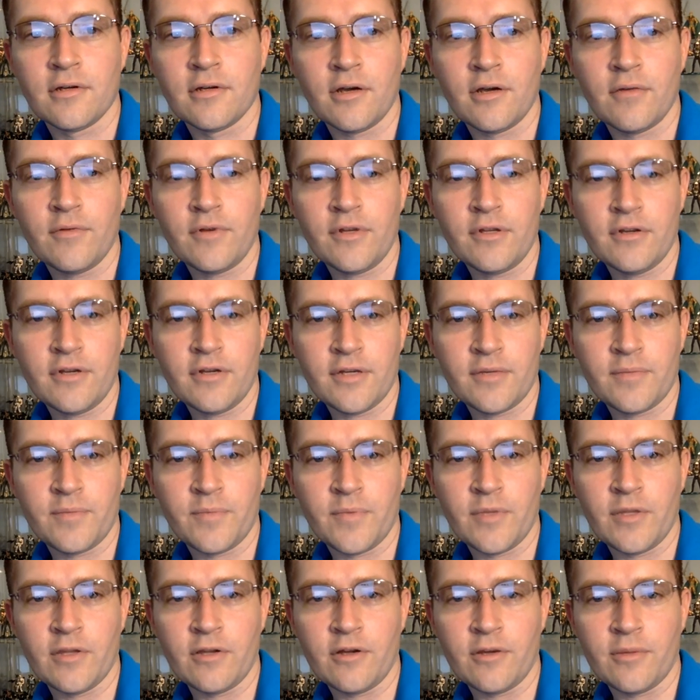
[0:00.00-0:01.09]
I want to
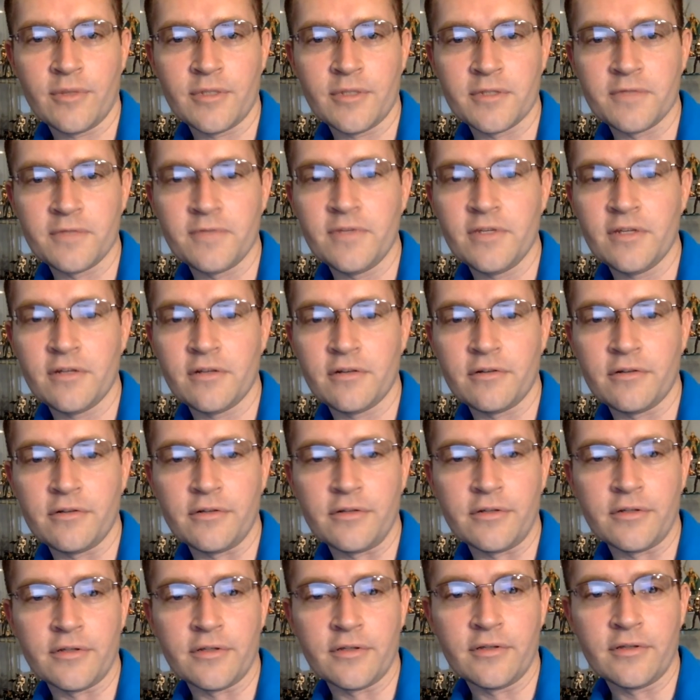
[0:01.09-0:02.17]
look up this
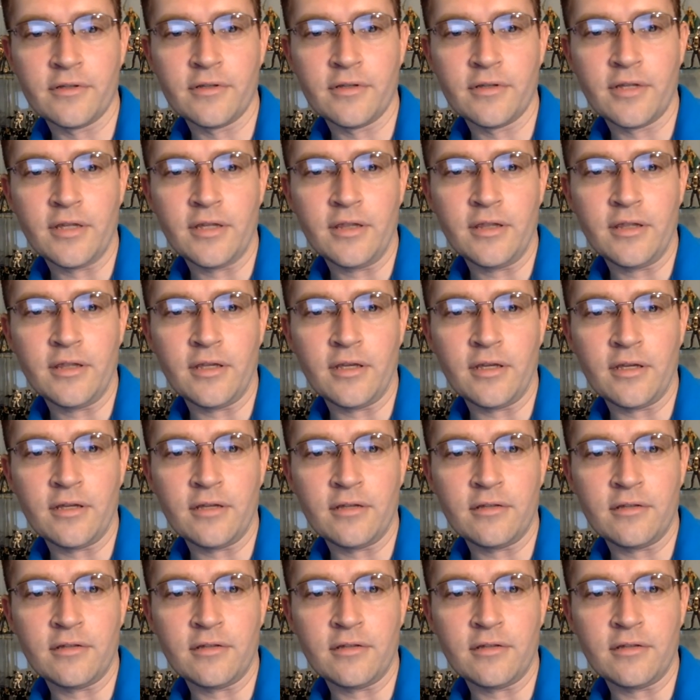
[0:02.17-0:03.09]
vehicle that.